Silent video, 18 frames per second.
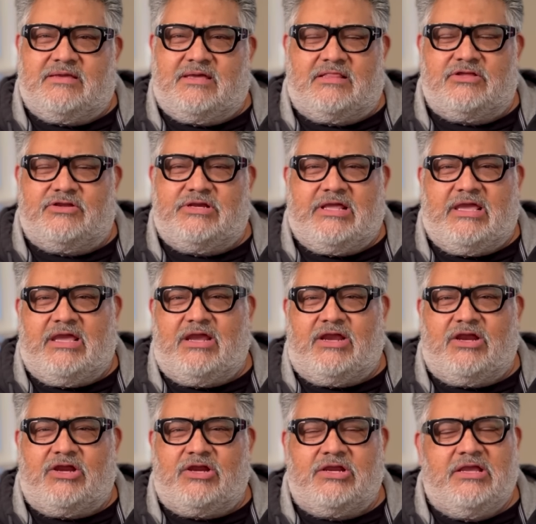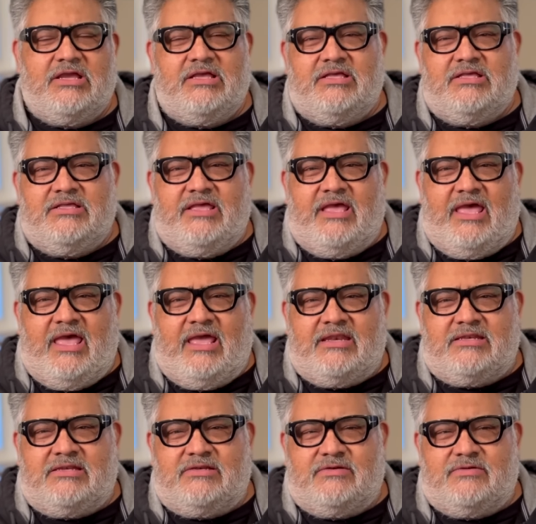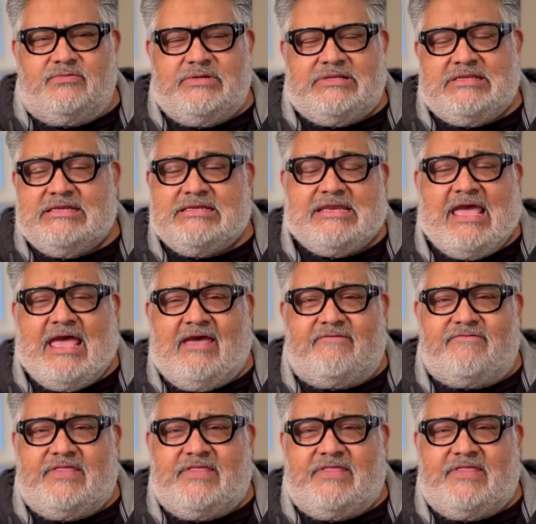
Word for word: colored hair, and we didn't have